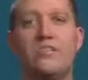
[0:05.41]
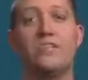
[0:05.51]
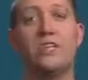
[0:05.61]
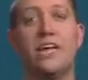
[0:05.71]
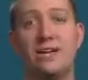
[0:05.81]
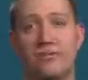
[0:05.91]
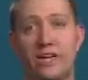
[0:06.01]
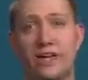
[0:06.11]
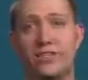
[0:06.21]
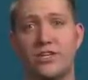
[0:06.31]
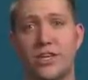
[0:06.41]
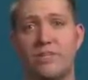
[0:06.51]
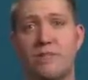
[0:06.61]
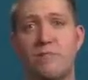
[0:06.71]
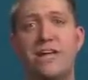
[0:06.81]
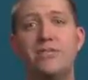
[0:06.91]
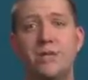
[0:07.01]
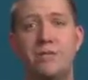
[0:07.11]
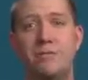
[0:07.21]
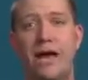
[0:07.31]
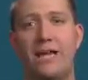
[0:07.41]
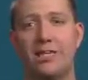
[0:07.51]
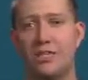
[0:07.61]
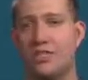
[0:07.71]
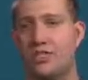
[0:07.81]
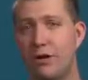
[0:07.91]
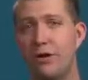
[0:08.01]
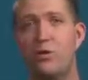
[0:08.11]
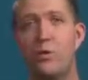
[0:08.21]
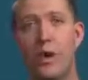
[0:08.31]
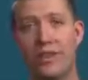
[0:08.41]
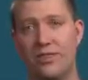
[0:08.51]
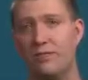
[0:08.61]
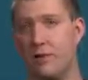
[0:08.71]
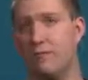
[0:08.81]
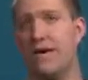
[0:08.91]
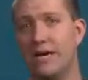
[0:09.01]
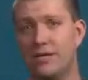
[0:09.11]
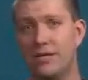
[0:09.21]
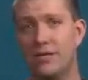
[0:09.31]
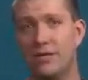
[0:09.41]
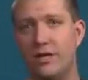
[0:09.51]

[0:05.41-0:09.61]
how these delay effects can have a major impact on the stereo width of our mix.